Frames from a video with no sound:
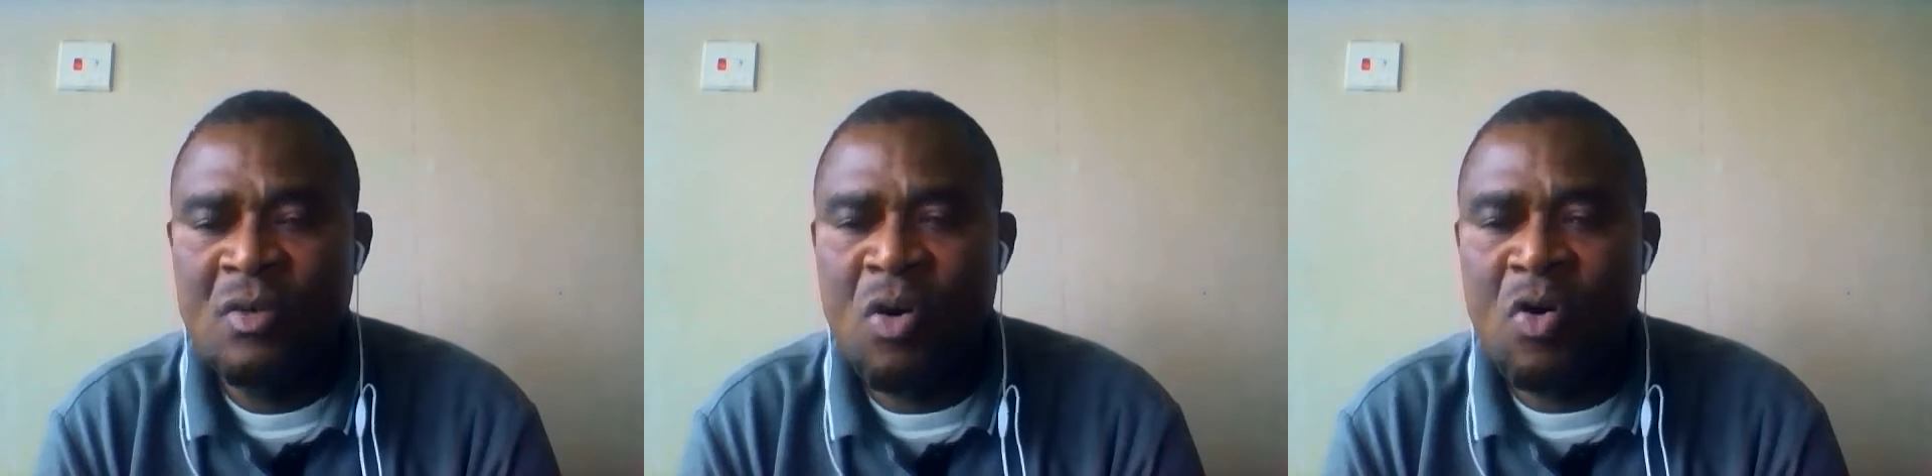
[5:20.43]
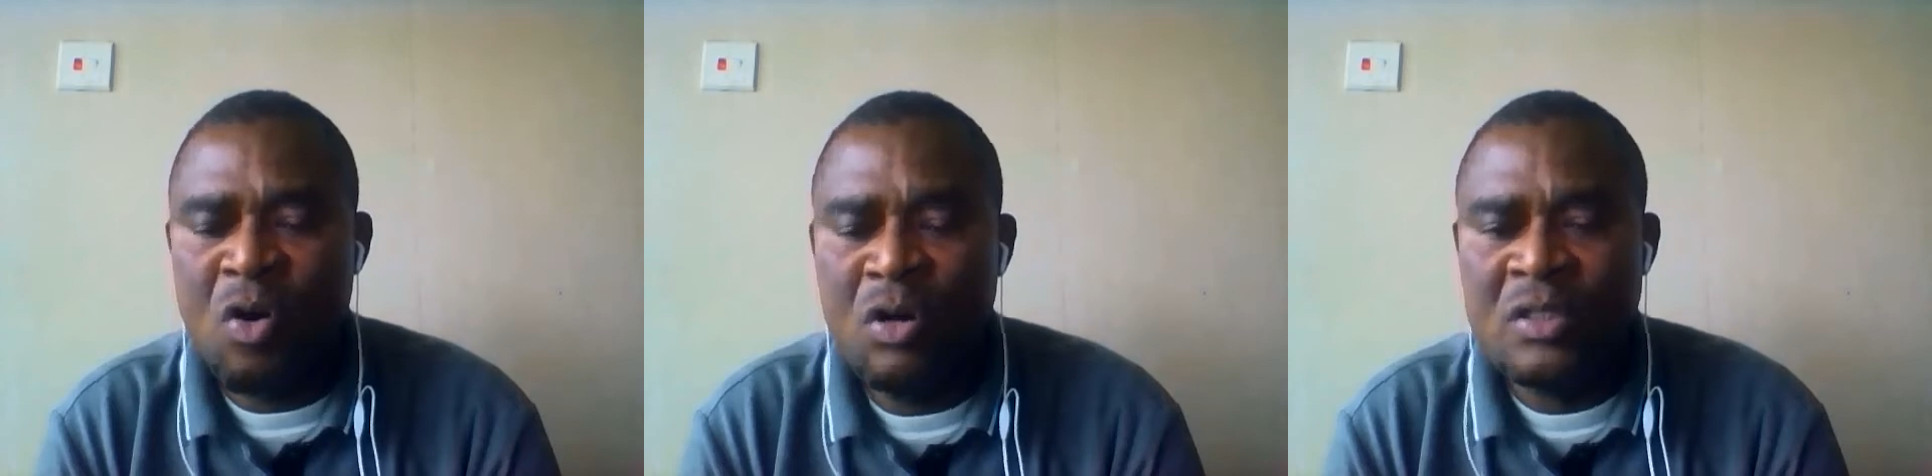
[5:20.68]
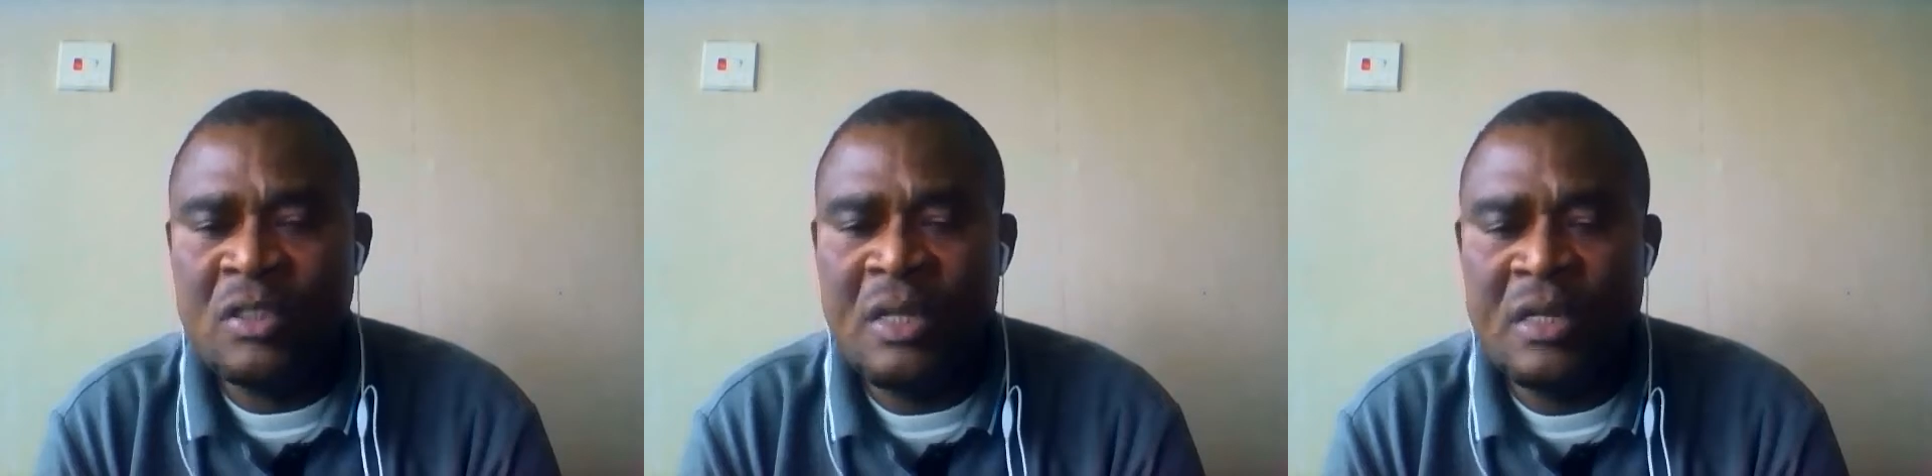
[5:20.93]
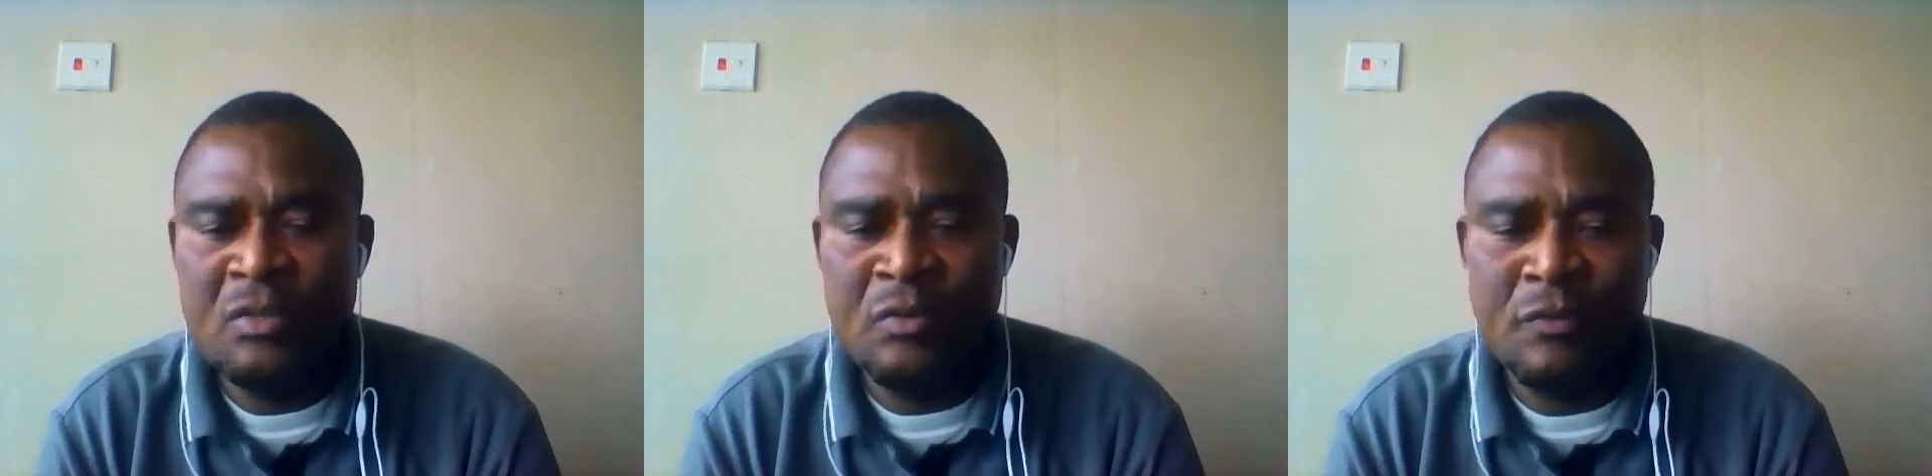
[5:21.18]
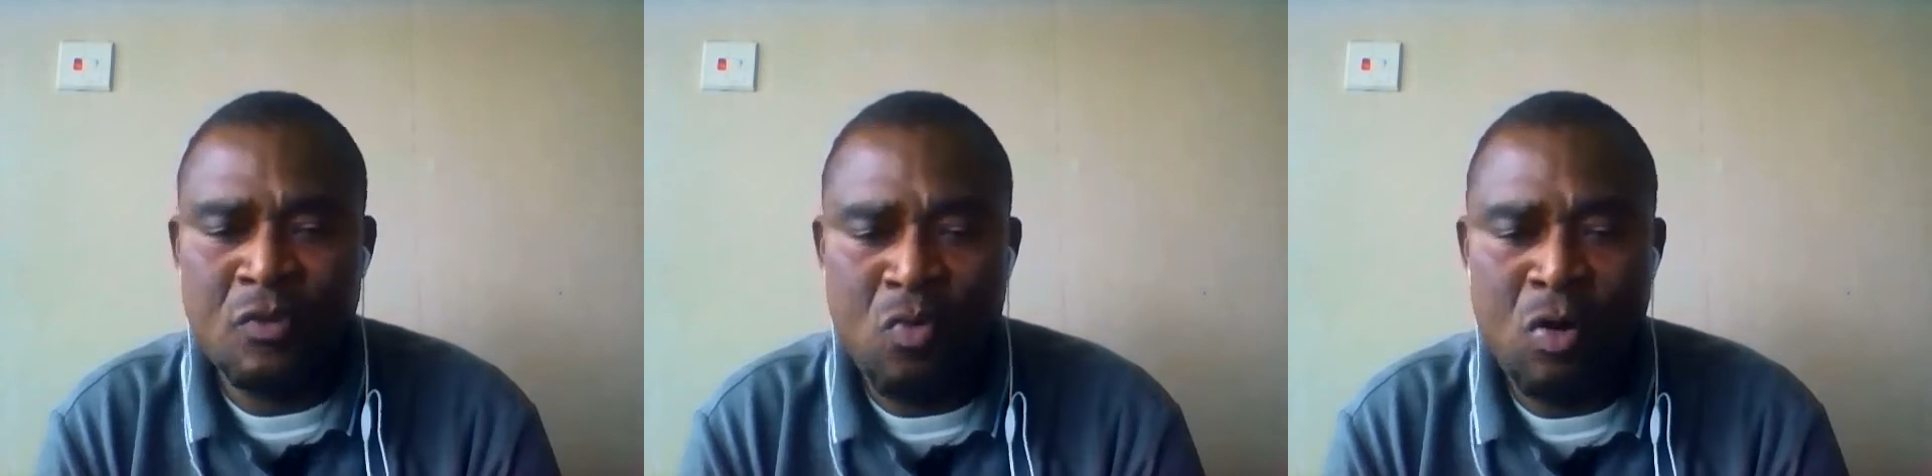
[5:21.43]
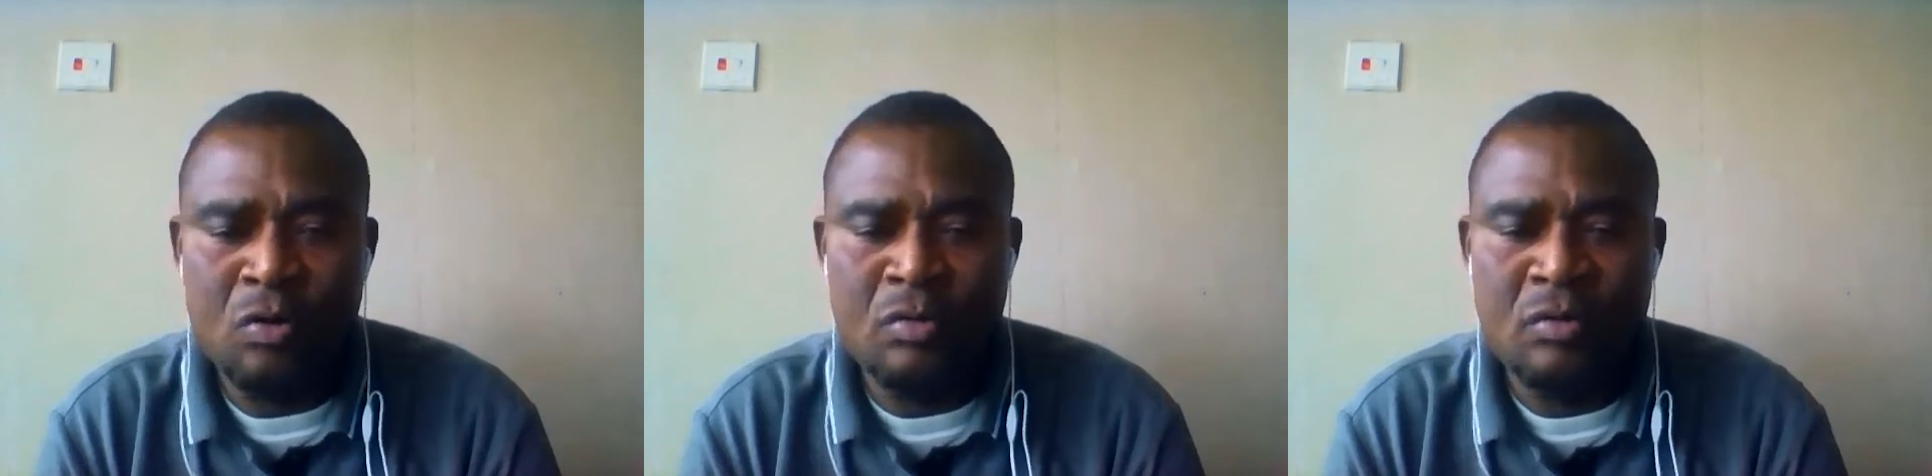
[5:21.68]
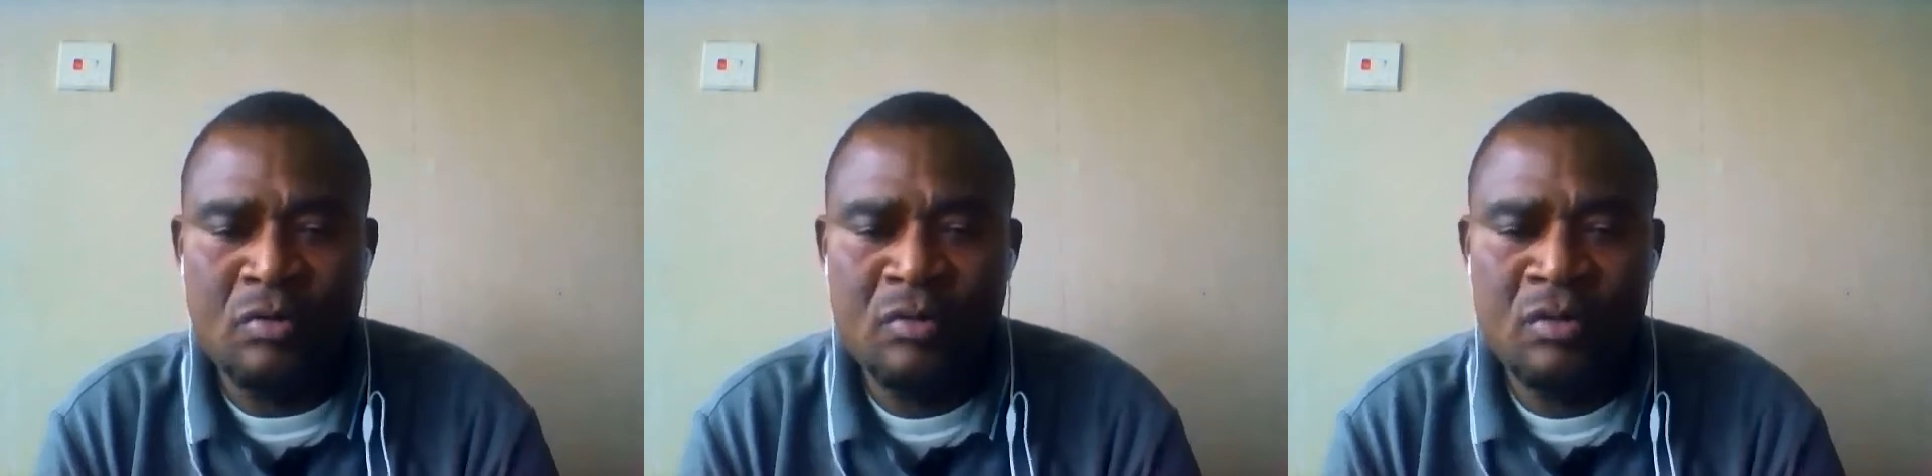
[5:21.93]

or continent of the world,